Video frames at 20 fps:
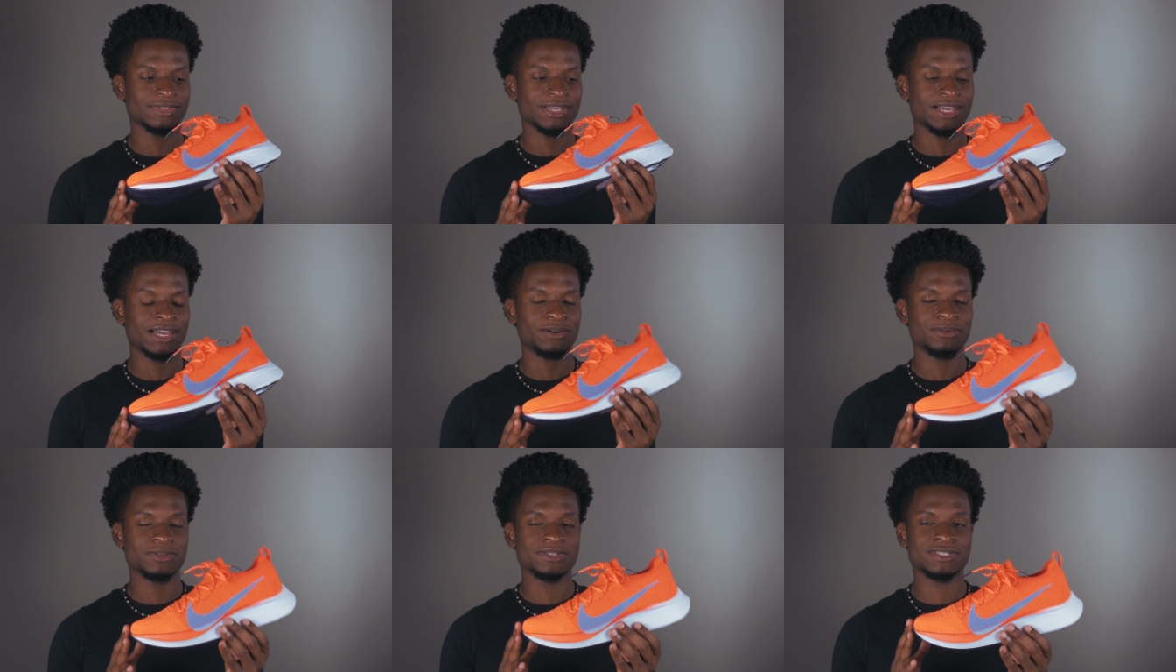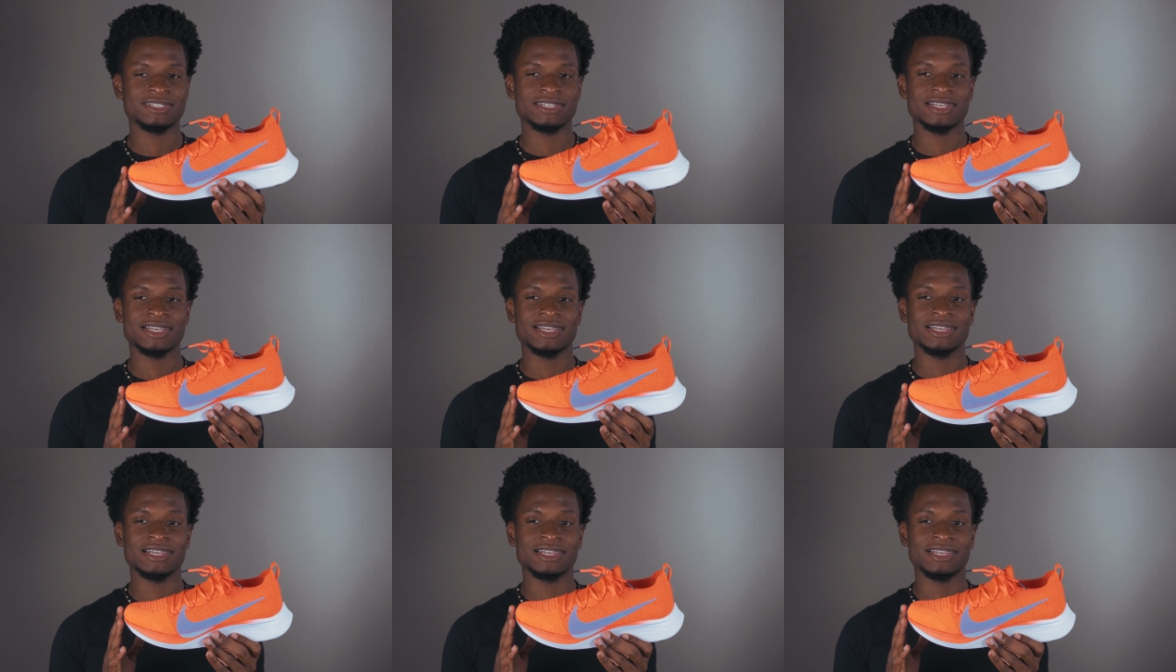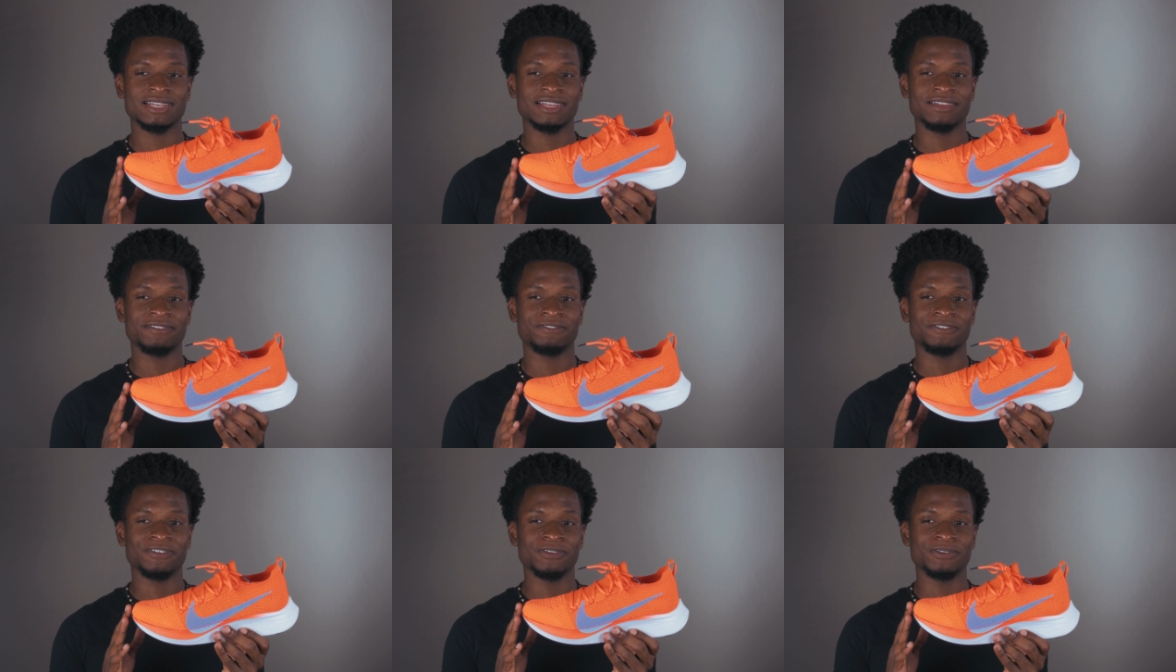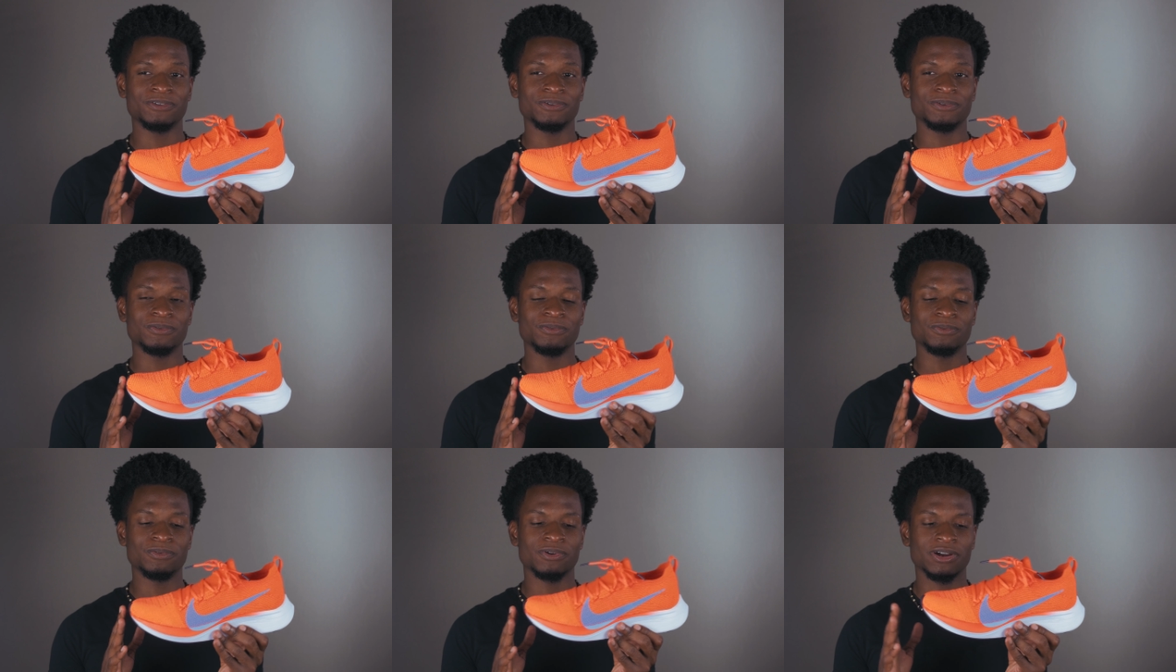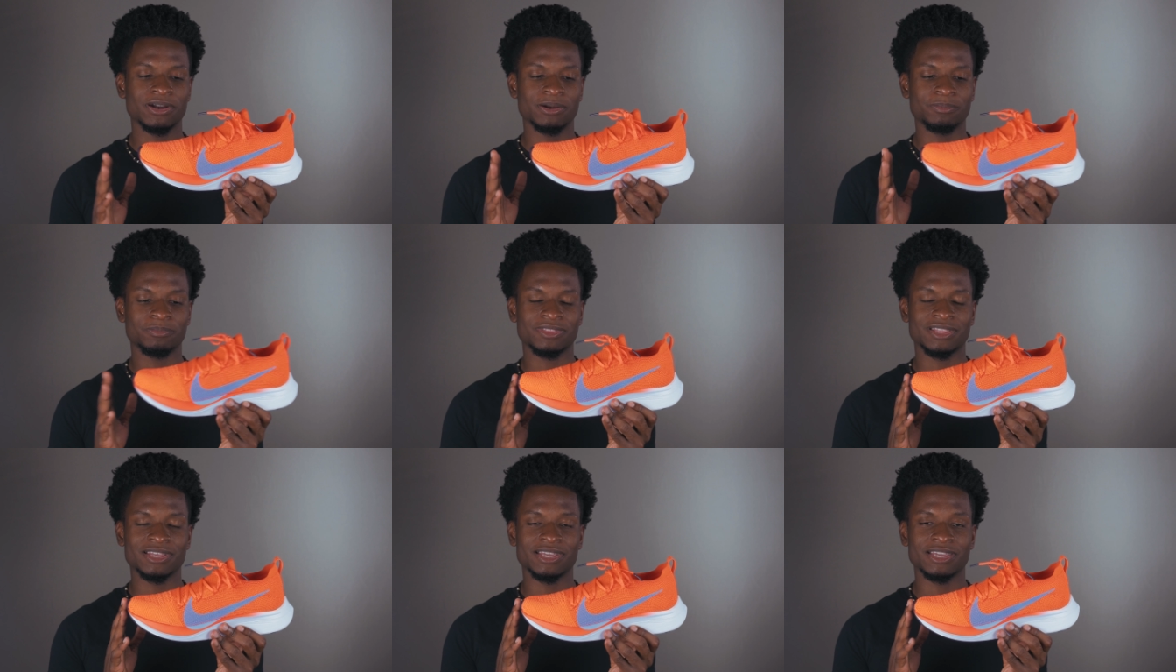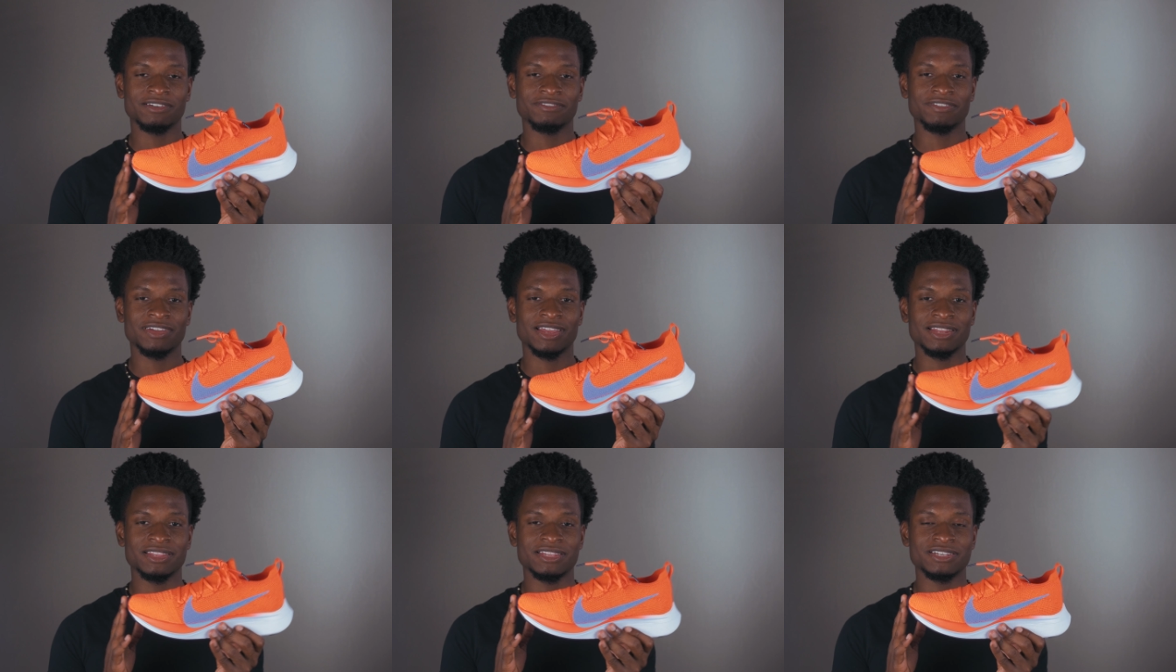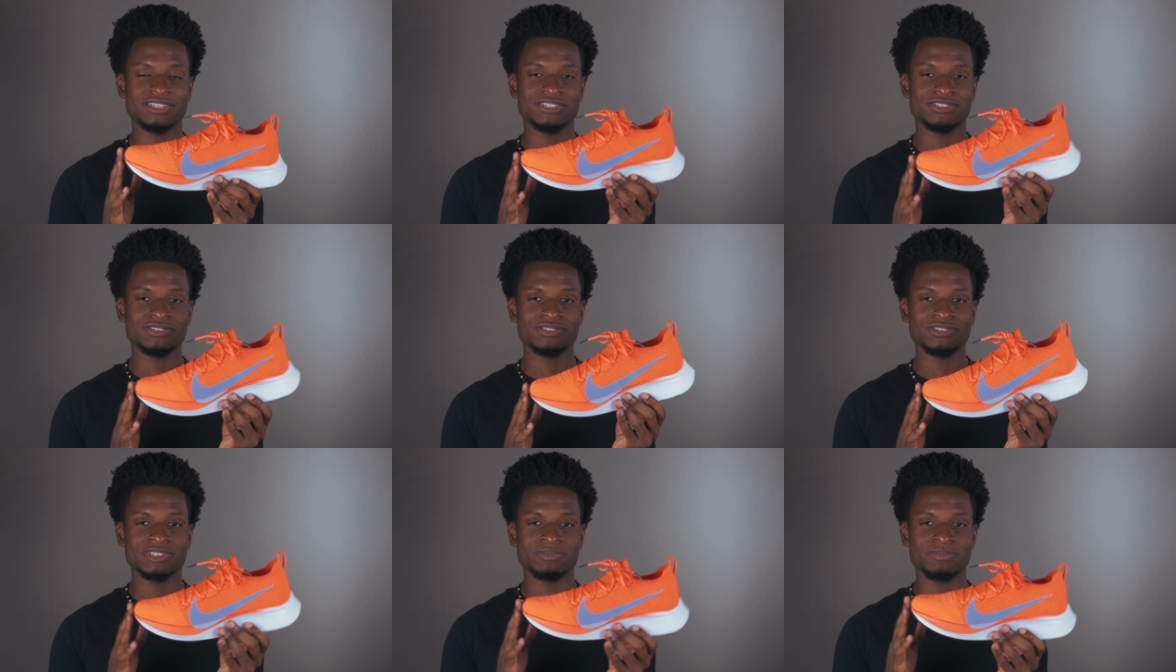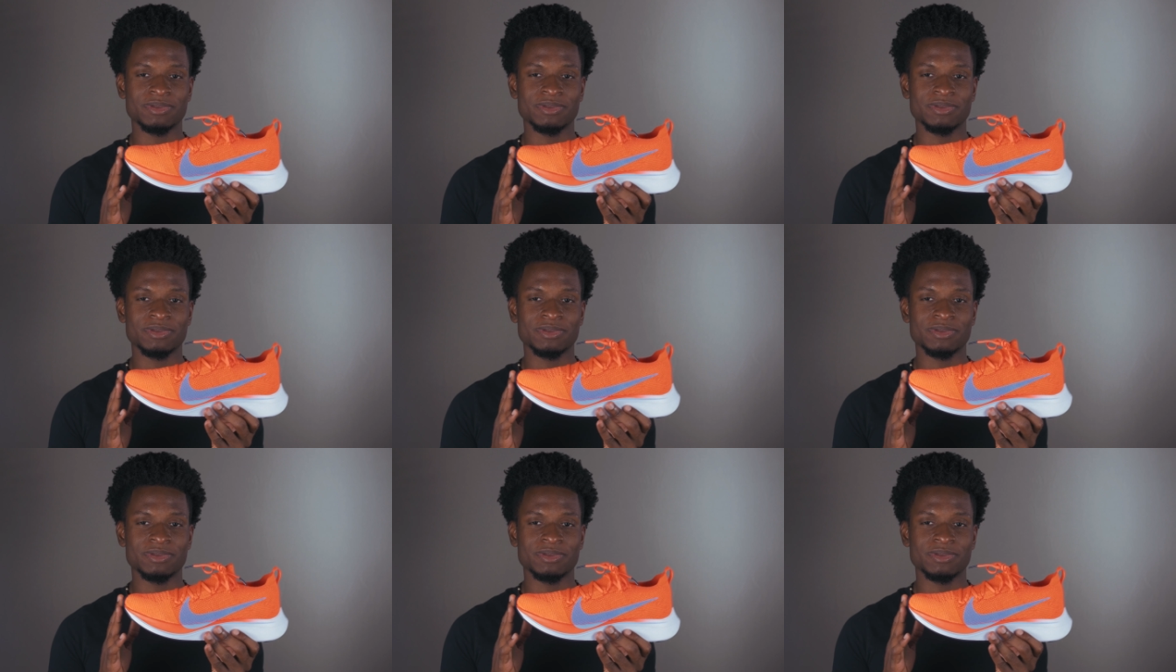I would say if you are thinking of getting these shoes,